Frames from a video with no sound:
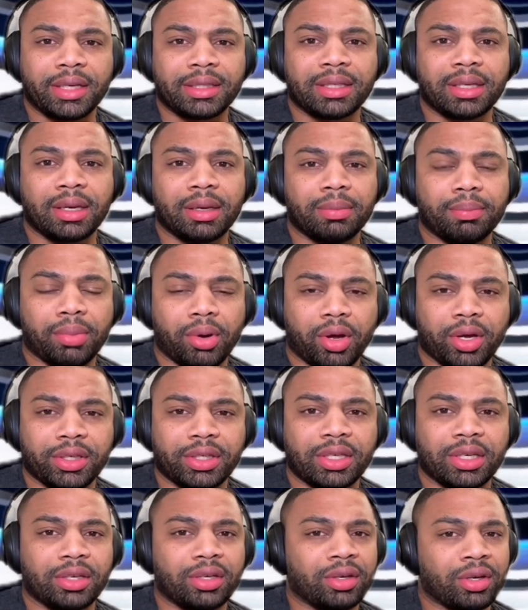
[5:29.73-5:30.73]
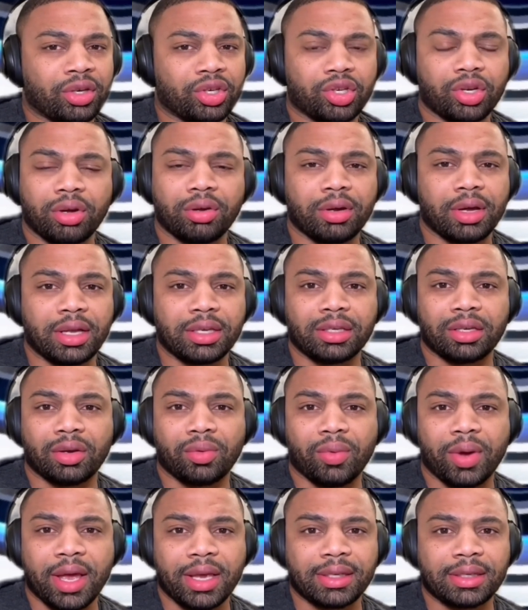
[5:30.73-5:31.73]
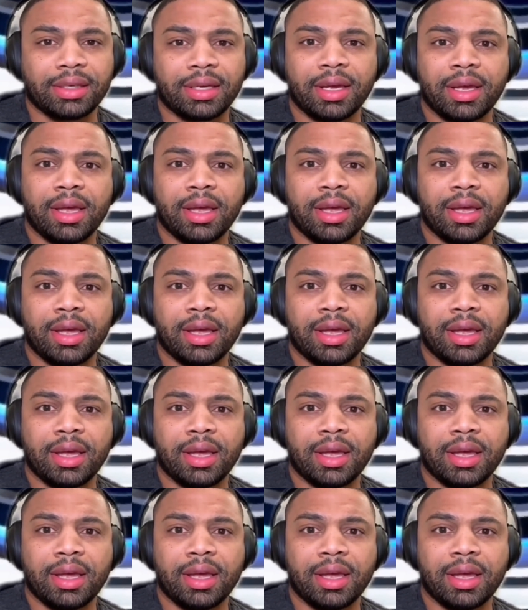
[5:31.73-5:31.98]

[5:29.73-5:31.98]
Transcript: and Boston. Showdowns in the West.